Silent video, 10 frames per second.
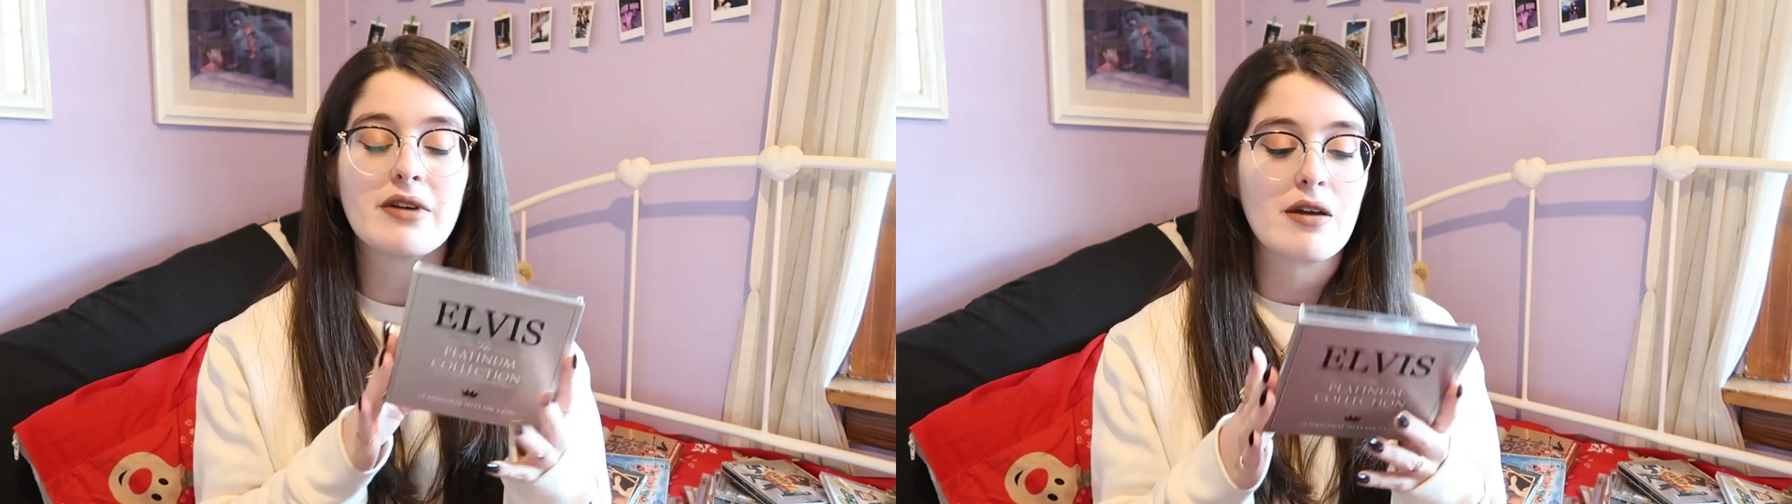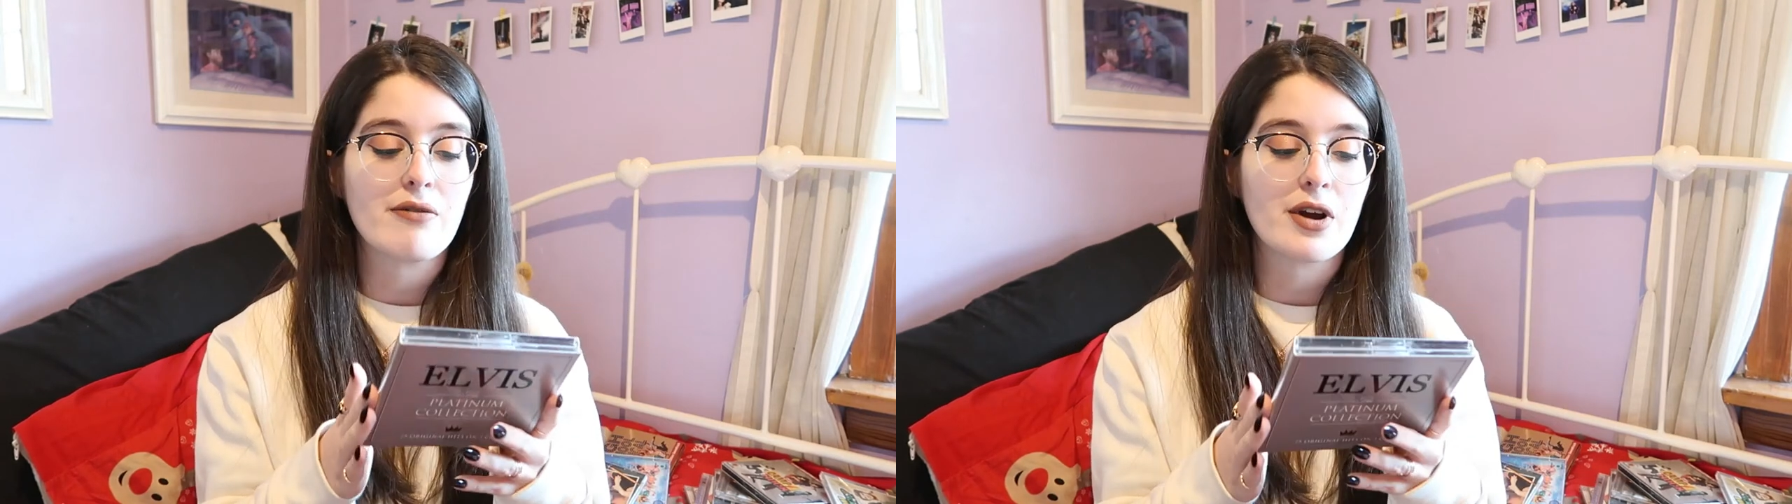
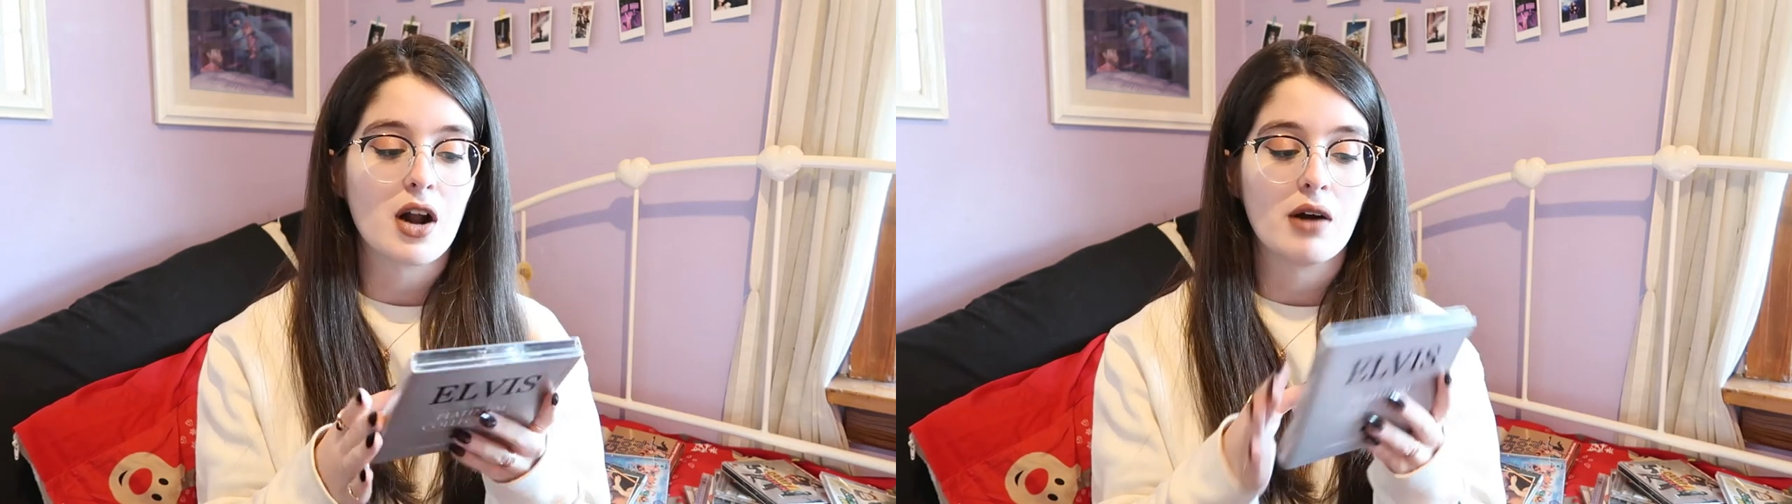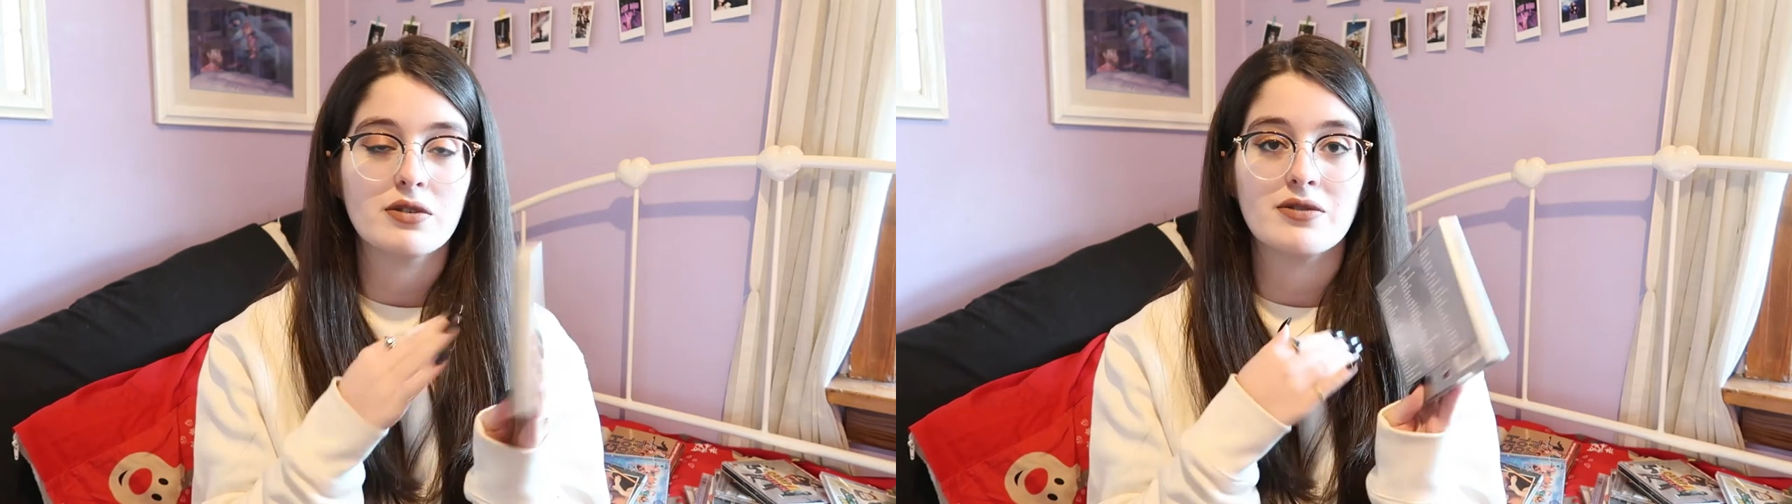favorite
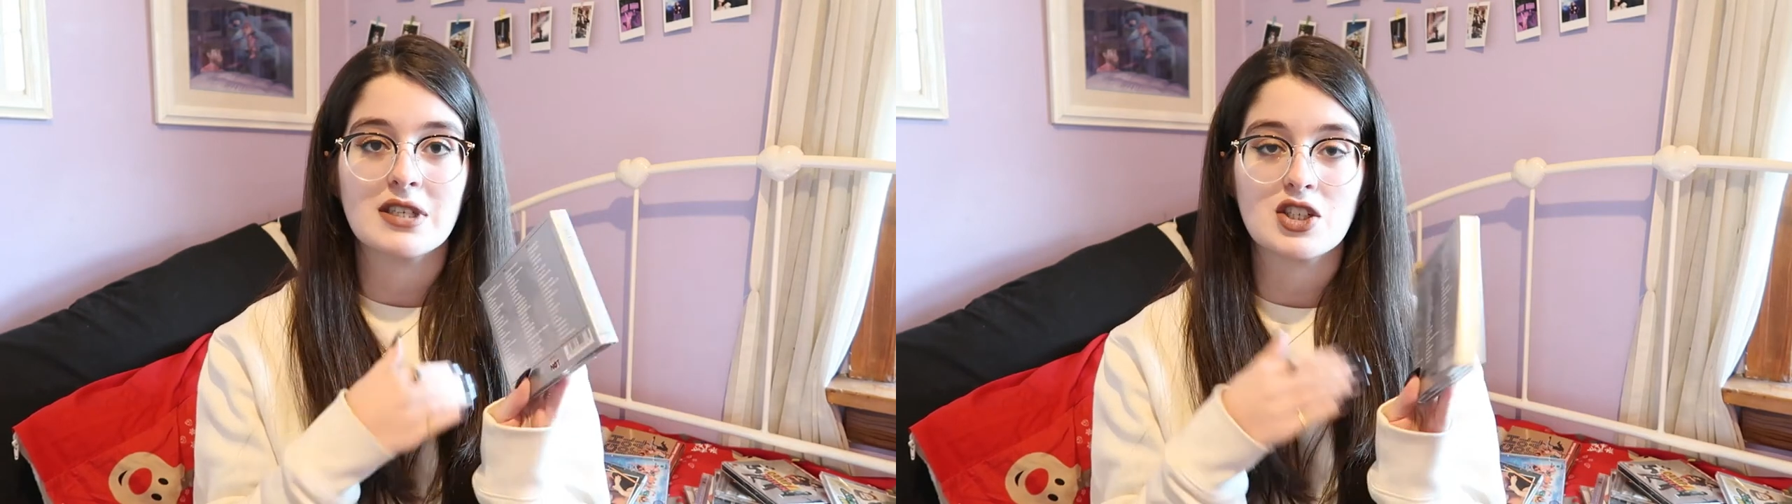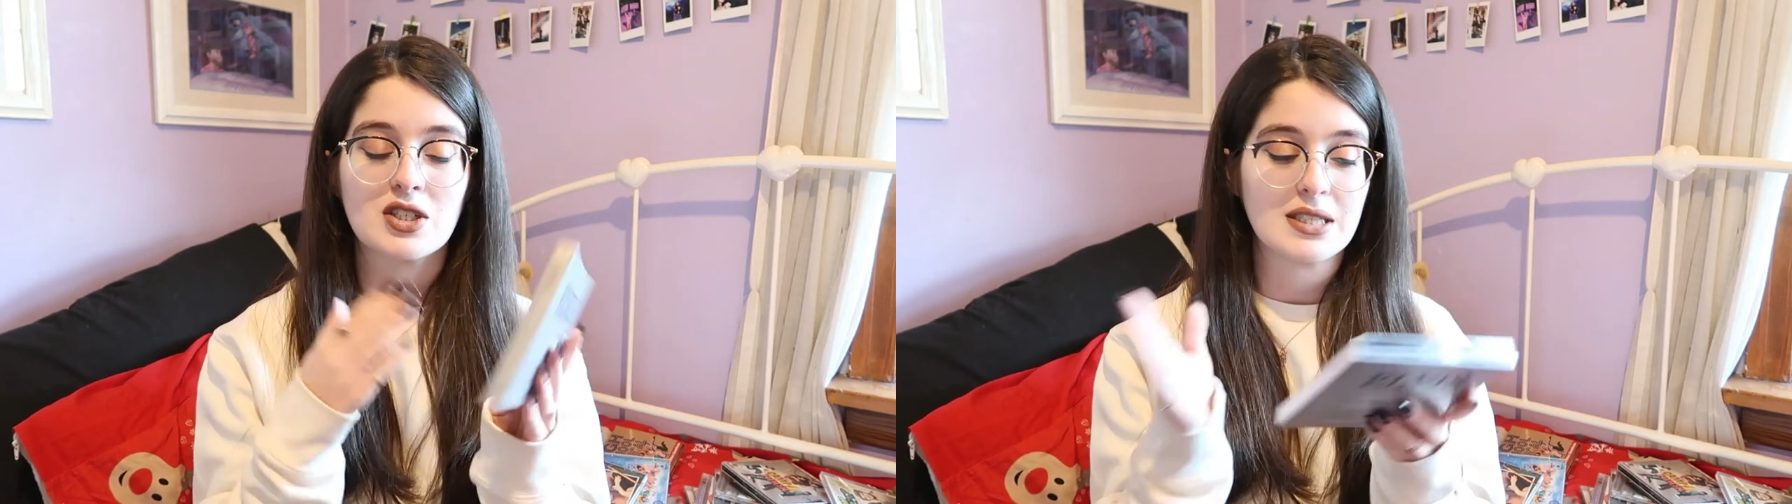off of
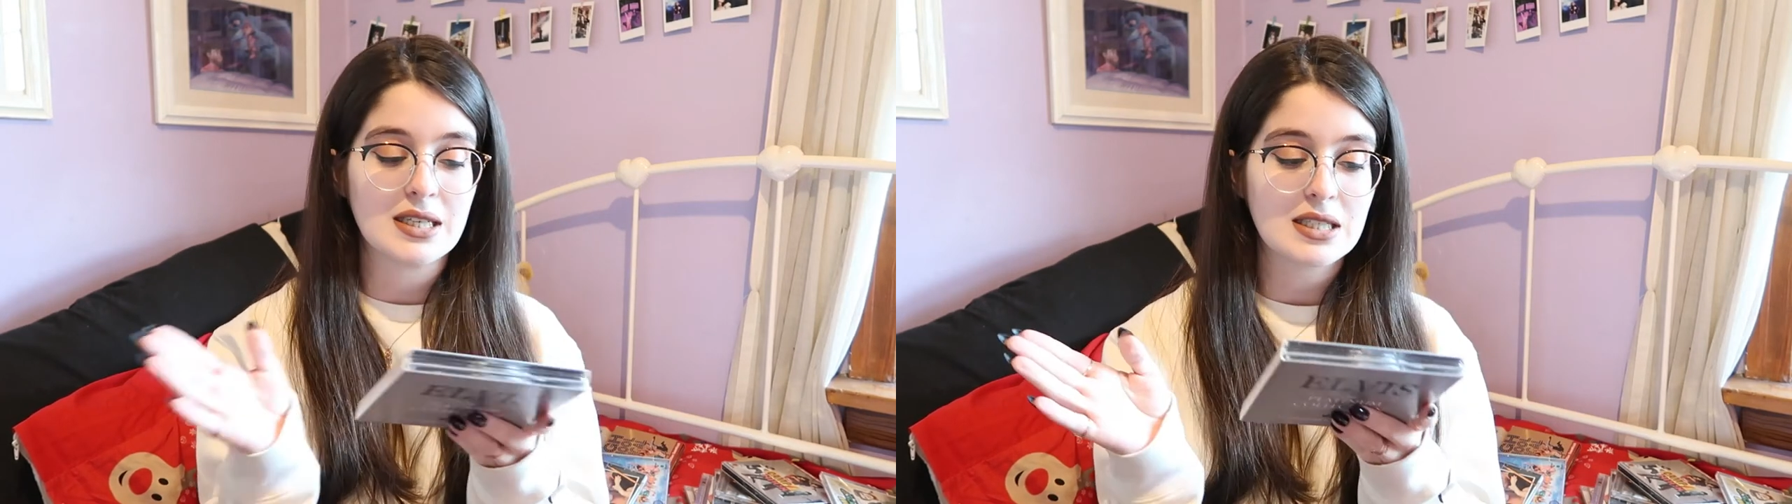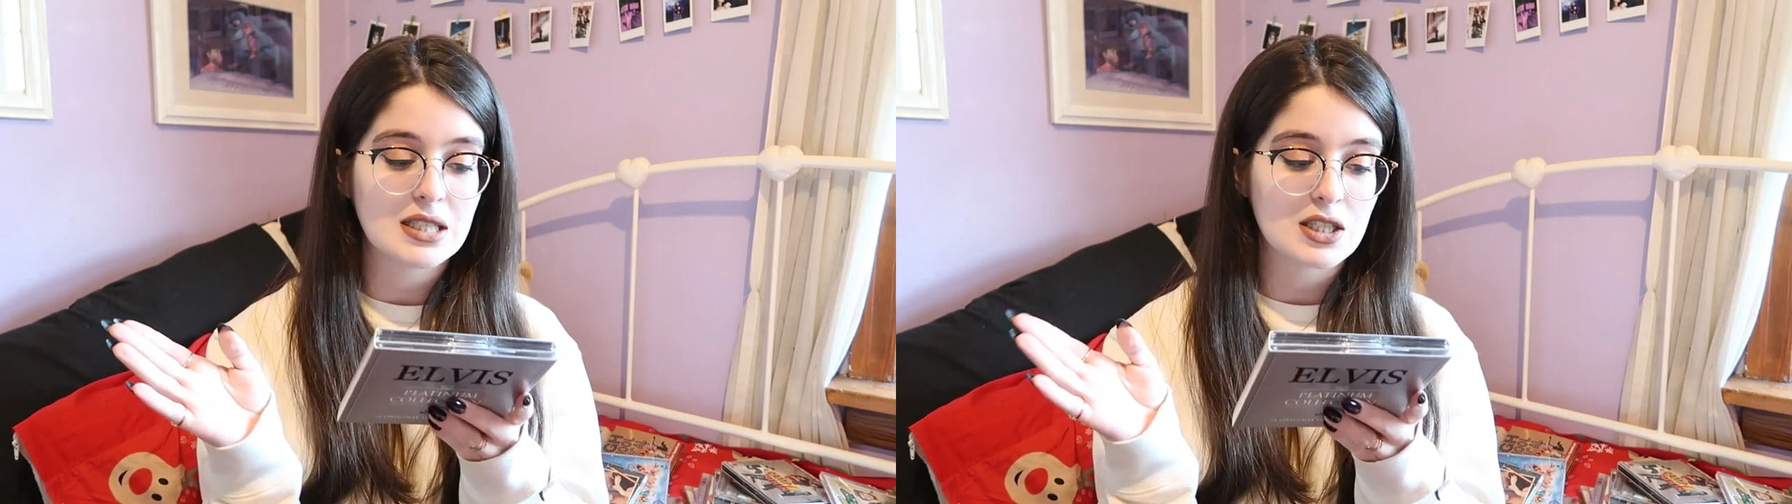each
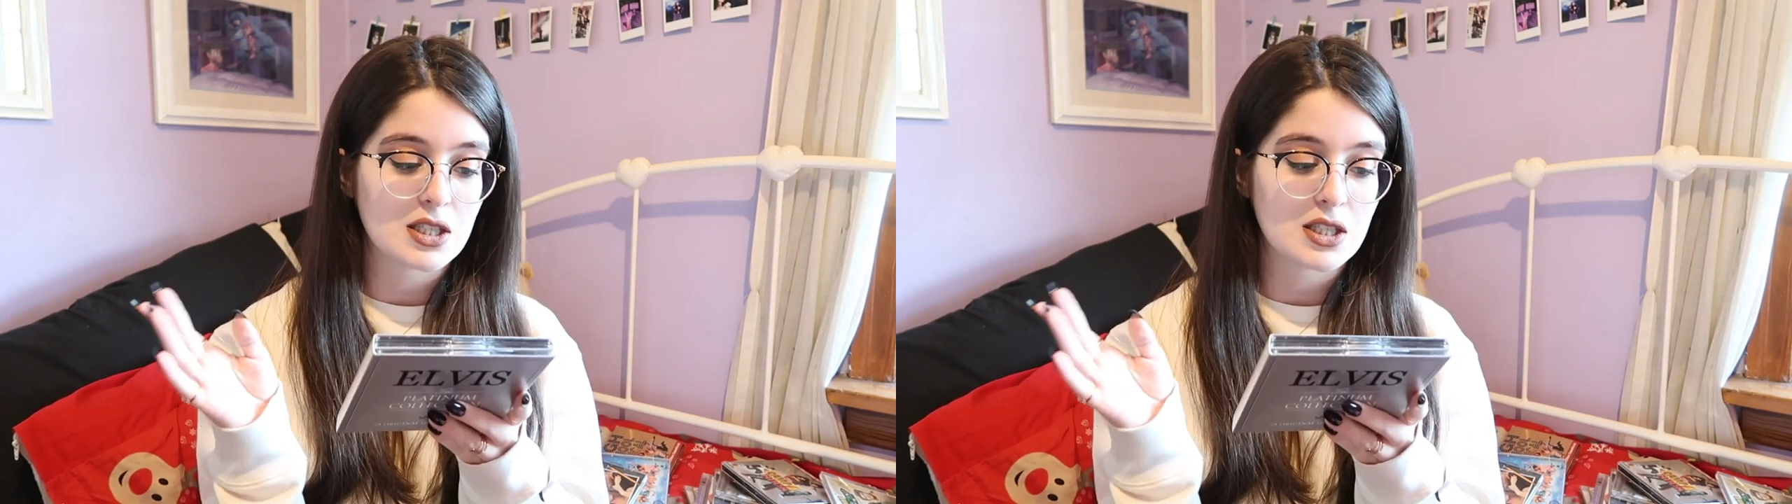disc.